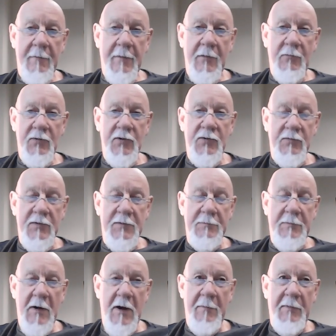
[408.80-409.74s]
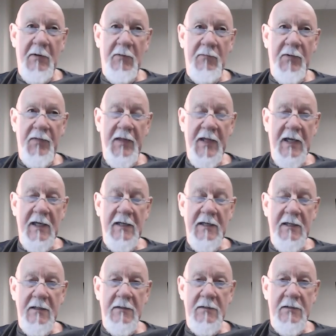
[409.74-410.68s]
which was popular with the
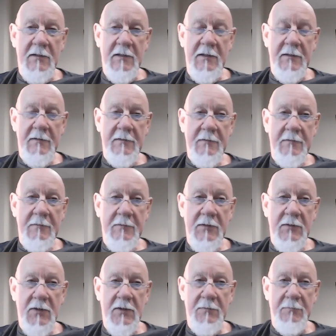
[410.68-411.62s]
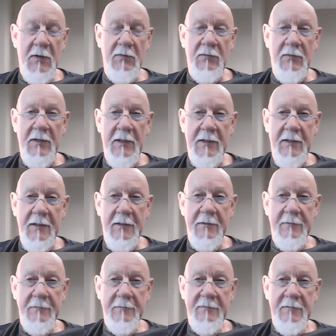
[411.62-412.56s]
Indians, smoked it.
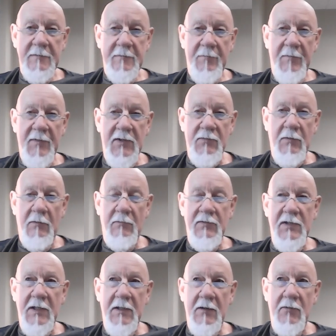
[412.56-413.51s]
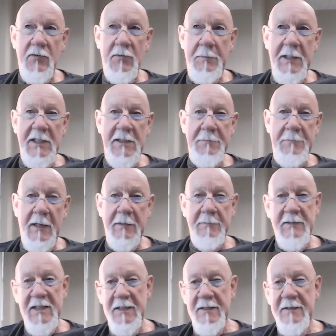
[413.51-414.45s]
That's what was in those peace
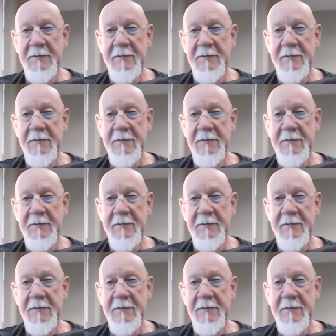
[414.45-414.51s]
pipes,